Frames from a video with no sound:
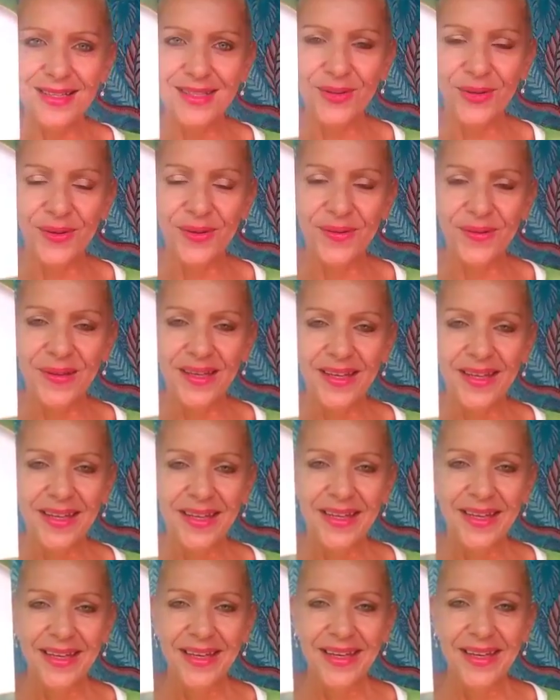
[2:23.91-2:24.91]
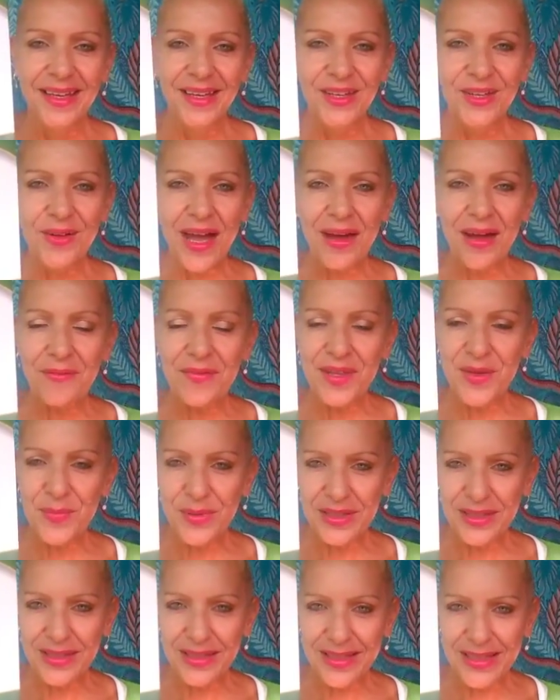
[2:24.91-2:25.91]
So you have the
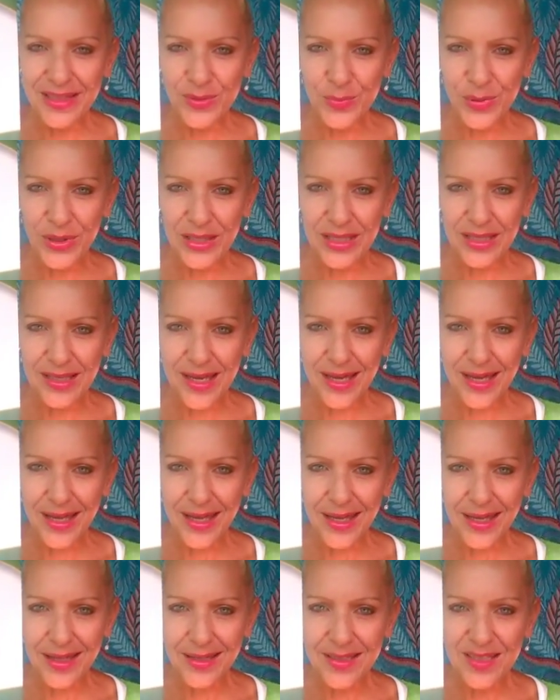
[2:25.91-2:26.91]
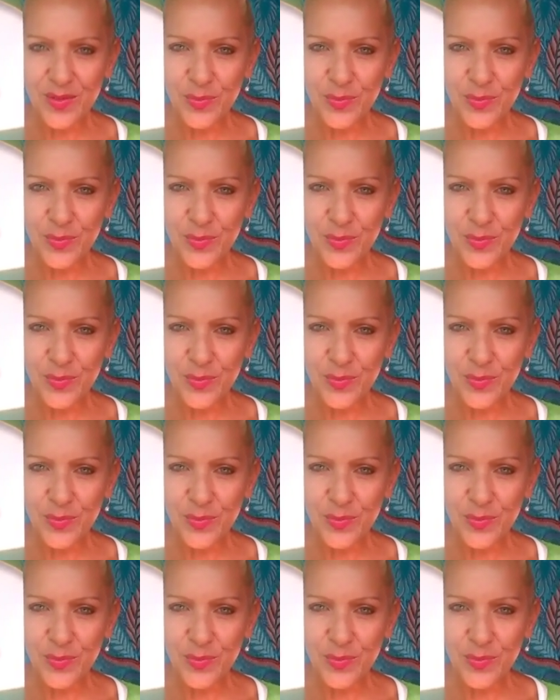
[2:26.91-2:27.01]
ability to be a